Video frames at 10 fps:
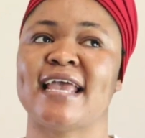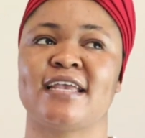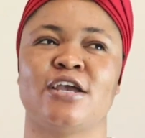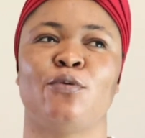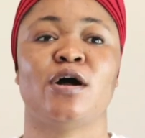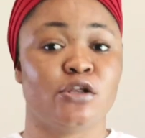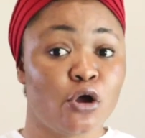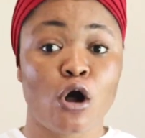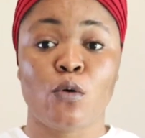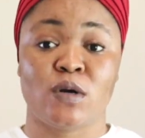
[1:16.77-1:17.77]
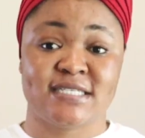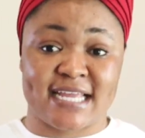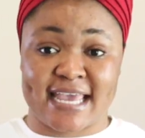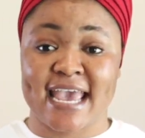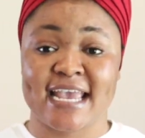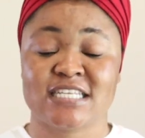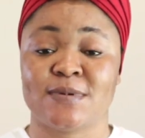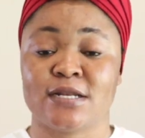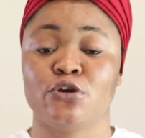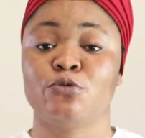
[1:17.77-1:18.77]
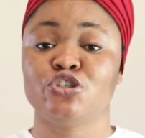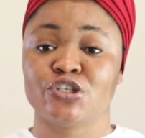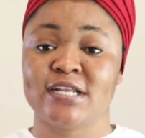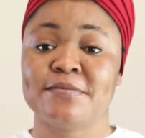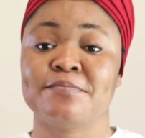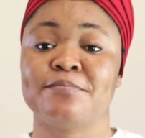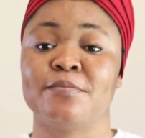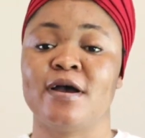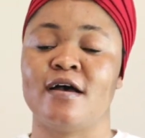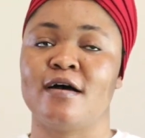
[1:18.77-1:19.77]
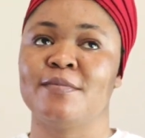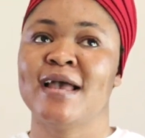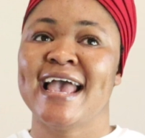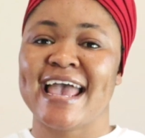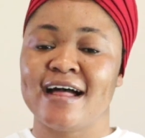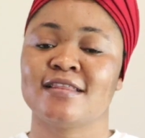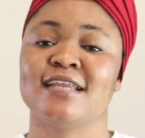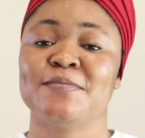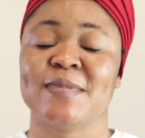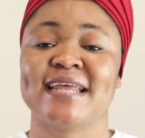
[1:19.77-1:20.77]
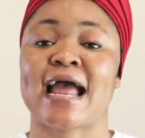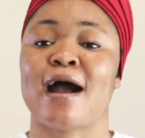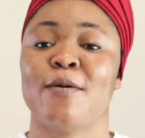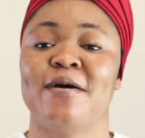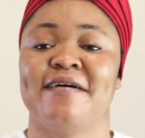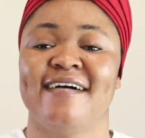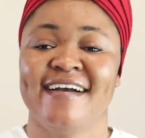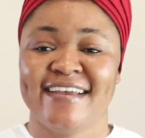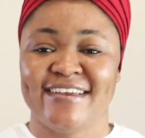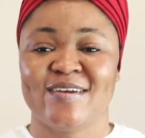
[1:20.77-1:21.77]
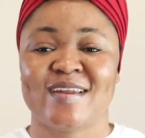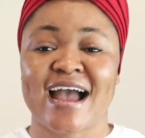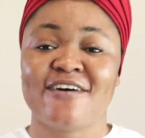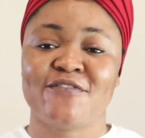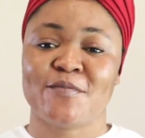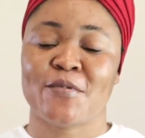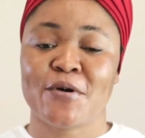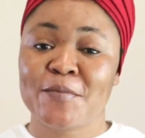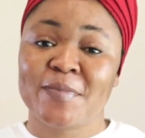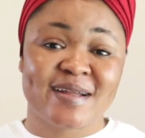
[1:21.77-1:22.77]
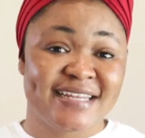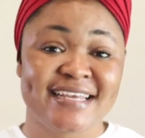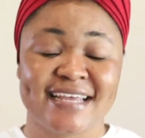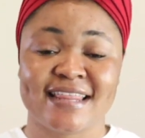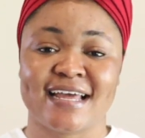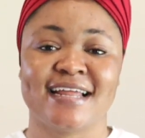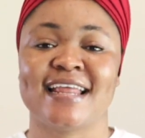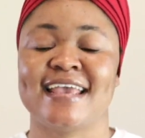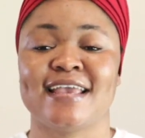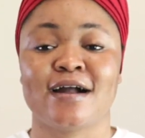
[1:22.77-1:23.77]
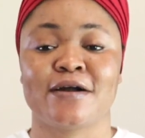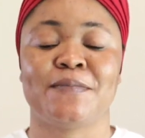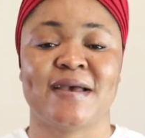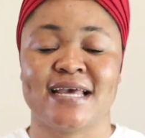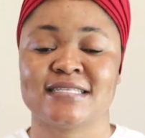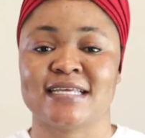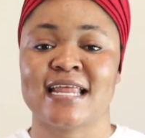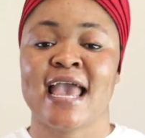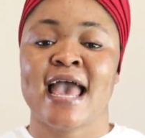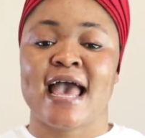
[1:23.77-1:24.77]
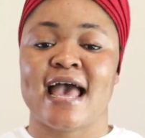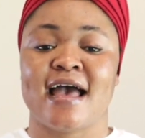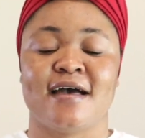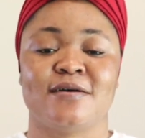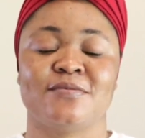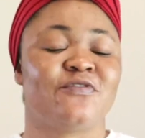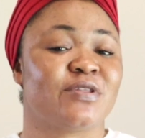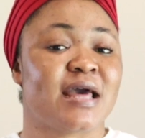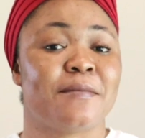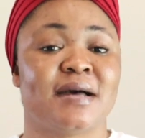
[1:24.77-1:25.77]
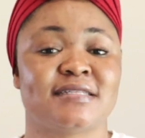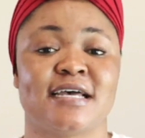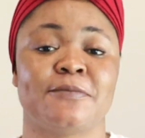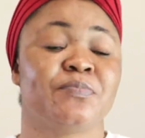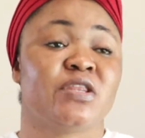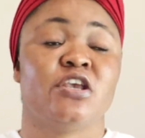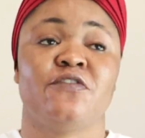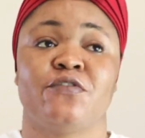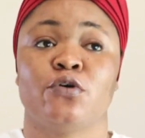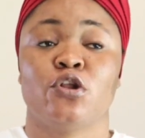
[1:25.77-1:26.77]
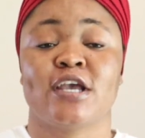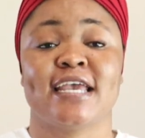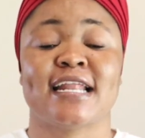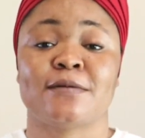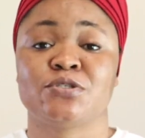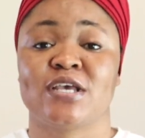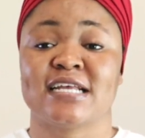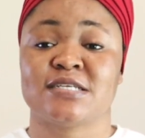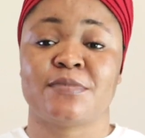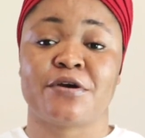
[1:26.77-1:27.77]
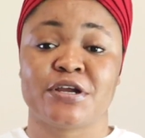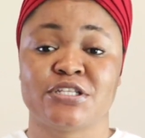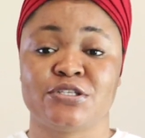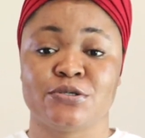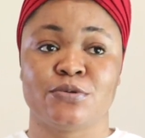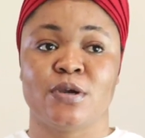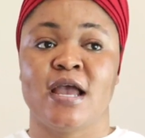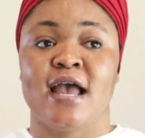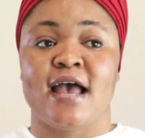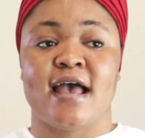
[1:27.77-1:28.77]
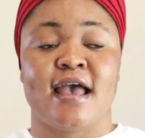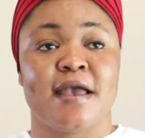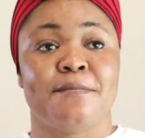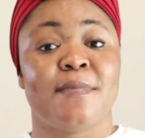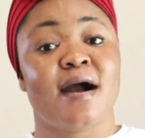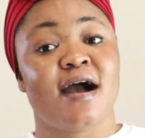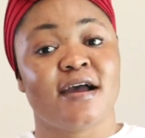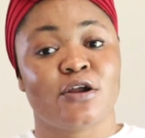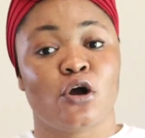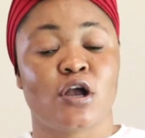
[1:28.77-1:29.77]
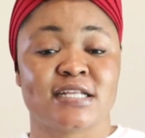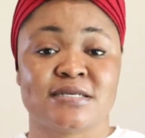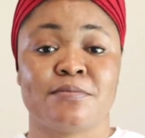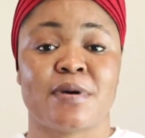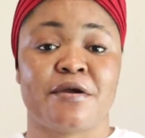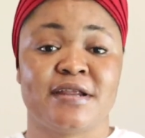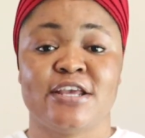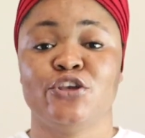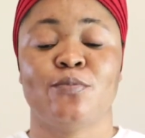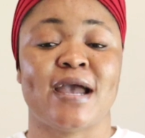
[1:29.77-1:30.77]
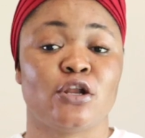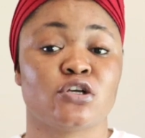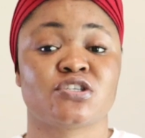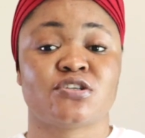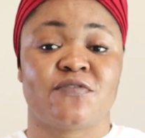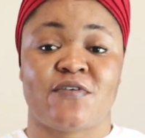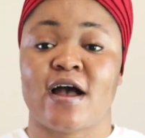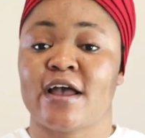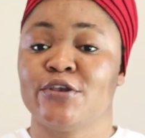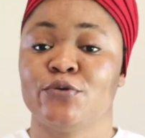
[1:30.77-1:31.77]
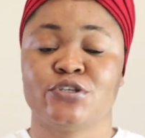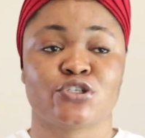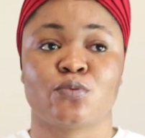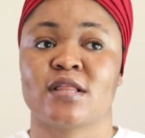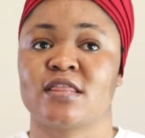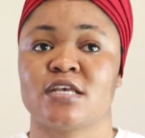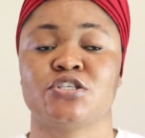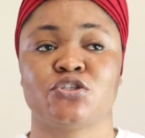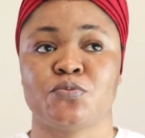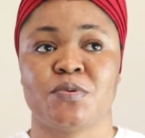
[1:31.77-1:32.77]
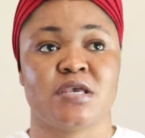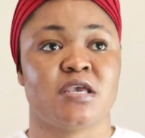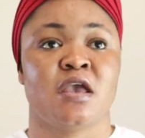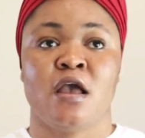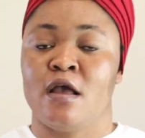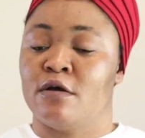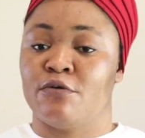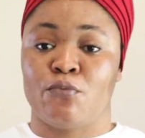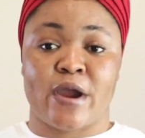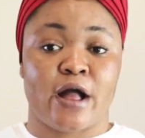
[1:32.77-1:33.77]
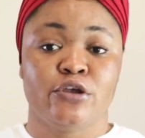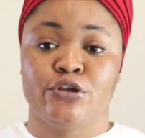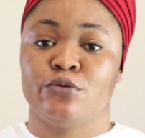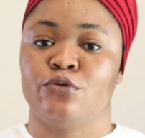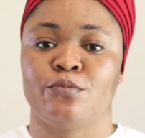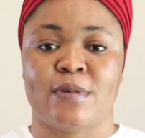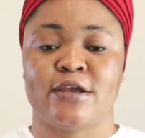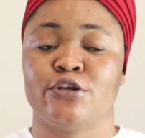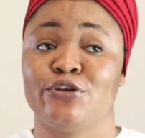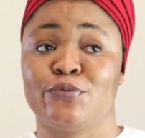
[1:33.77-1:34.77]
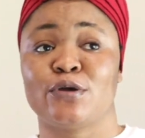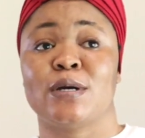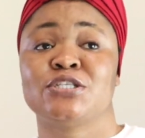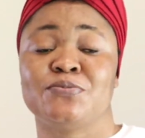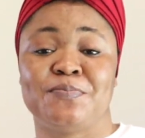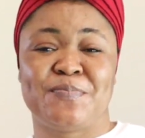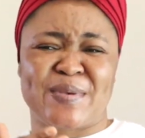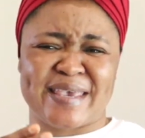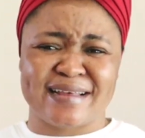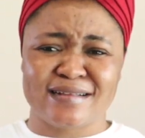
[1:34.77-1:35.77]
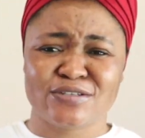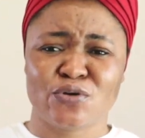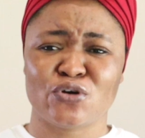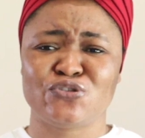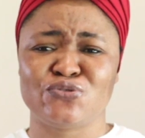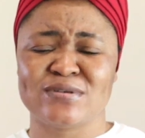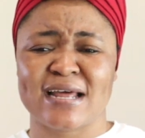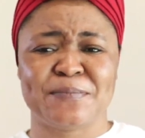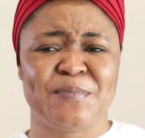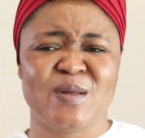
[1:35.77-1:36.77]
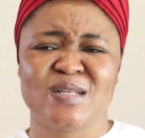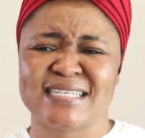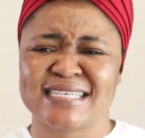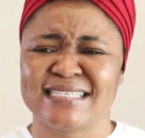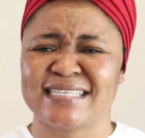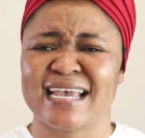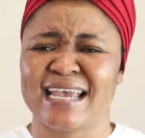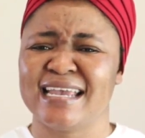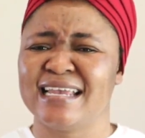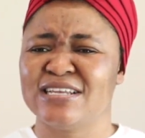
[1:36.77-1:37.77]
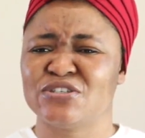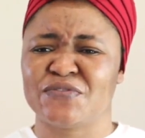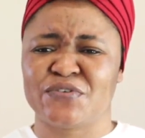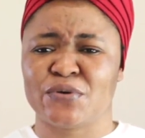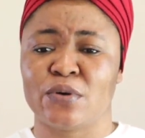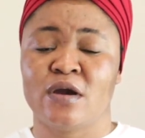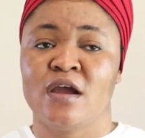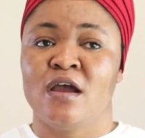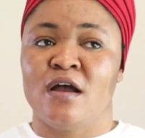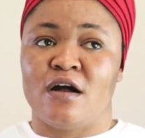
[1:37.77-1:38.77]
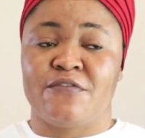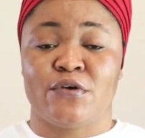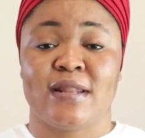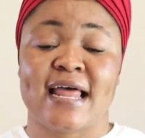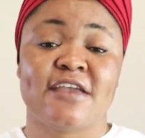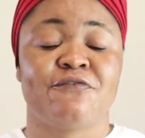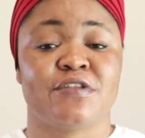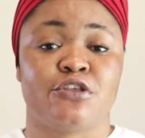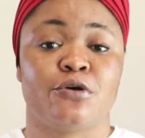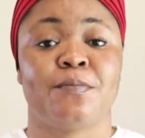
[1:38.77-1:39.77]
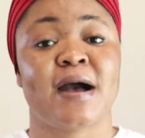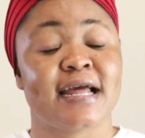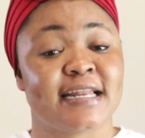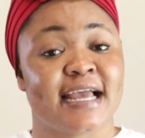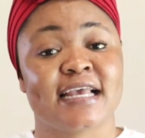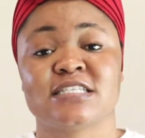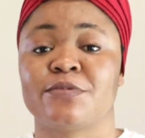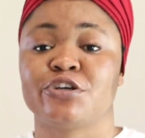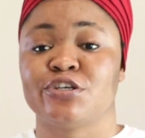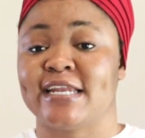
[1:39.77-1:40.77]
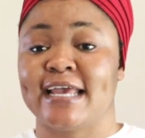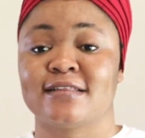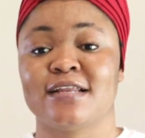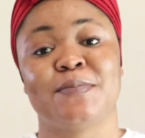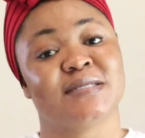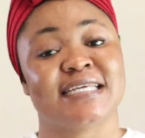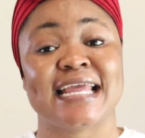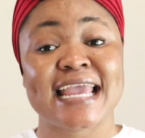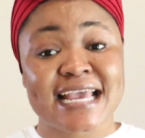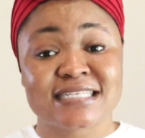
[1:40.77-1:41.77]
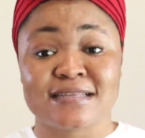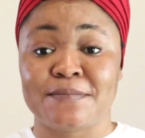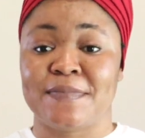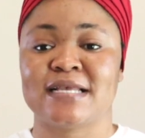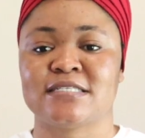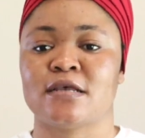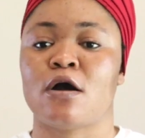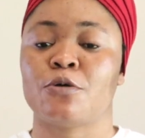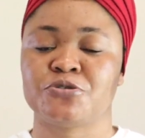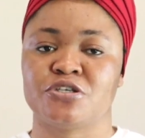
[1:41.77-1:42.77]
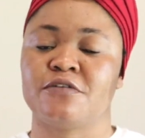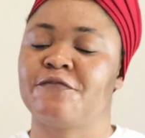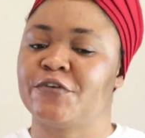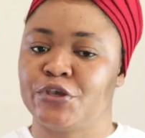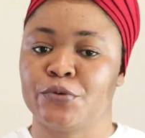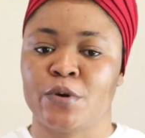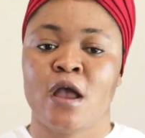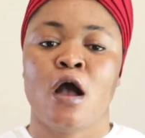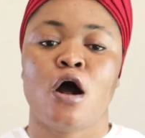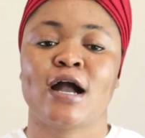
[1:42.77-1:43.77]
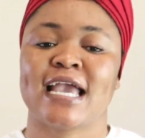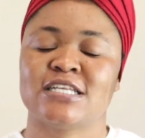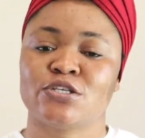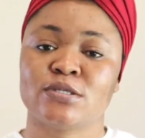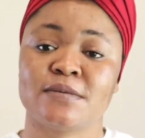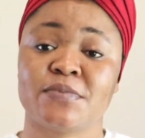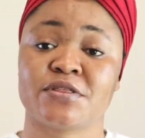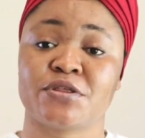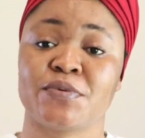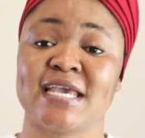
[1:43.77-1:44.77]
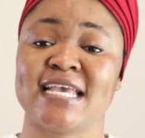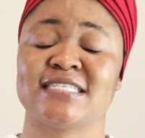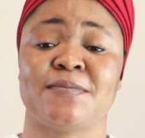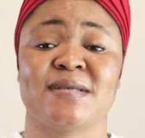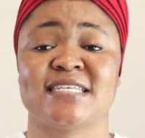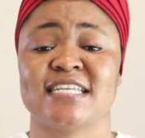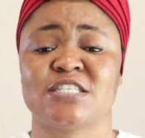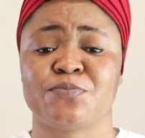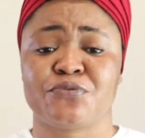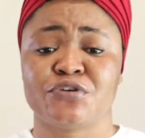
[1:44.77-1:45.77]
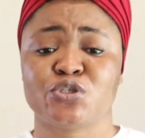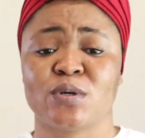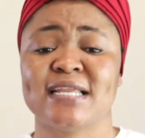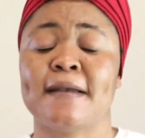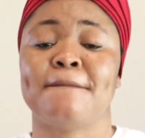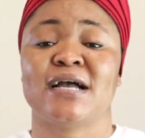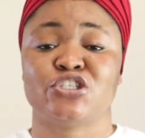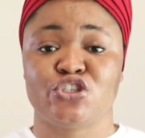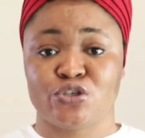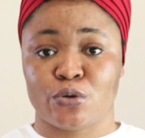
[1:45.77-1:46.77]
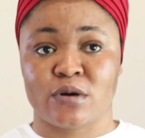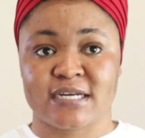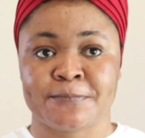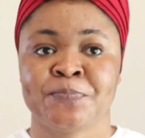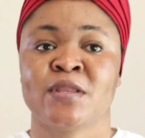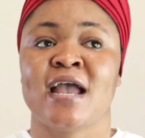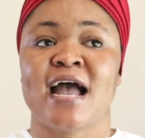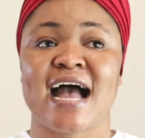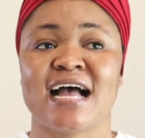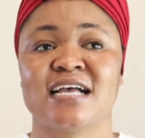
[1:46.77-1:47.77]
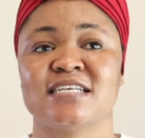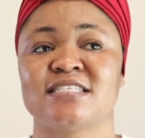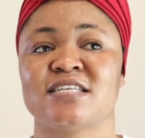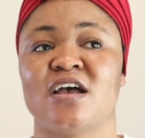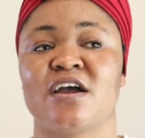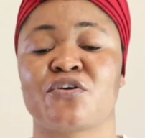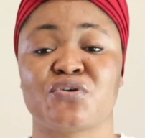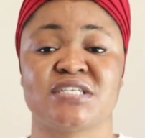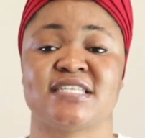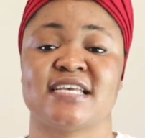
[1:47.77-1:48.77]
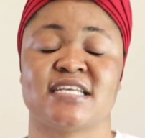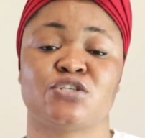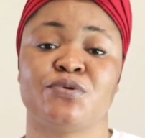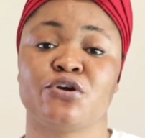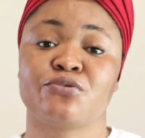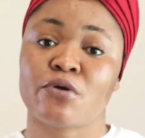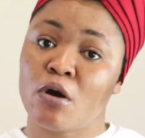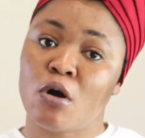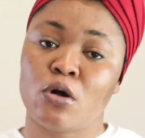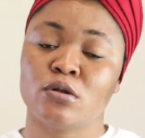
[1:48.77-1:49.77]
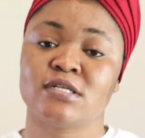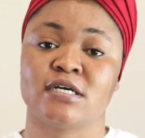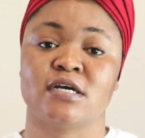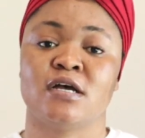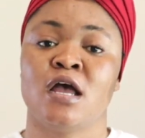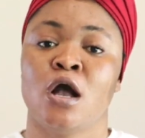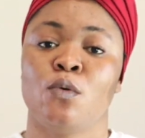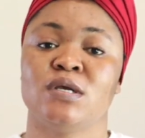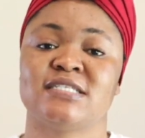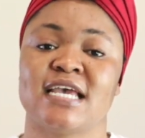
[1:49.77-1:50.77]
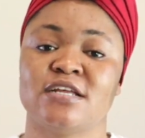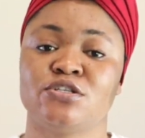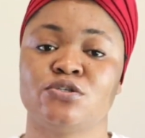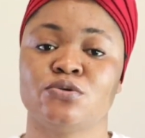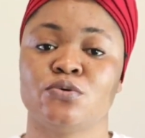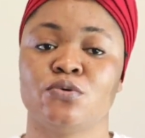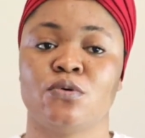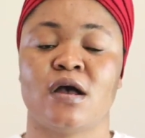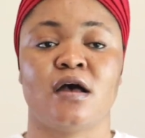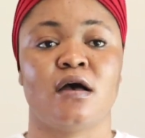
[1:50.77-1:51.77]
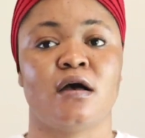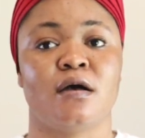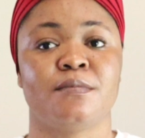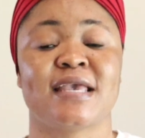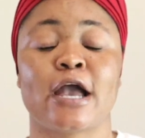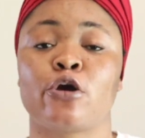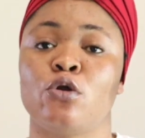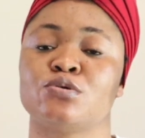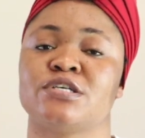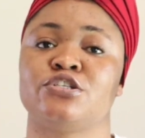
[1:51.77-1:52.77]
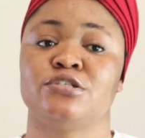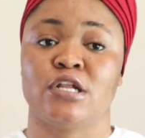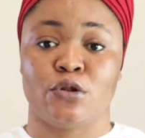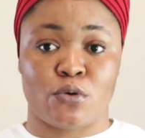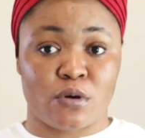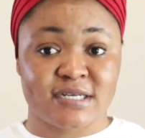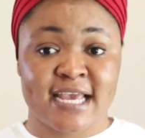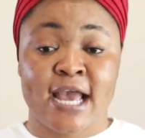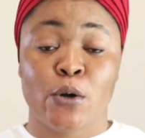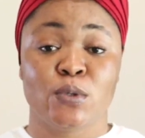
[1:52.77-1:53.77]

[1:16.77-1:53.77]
like well not always the case but usually mm, um, elderly men are you know they have more money than a younger person um, for that matter if you're looking up to get married to uh, a man or get married and you might not suffer you just want things to be well you my you wouldn't want to build go through that building stage of your of your life with your partner getting married to an elderly person is the best option for you okay so number three is the person is spiritually matured as Christians, as we grow older, we tend to um, get closer to the Lord.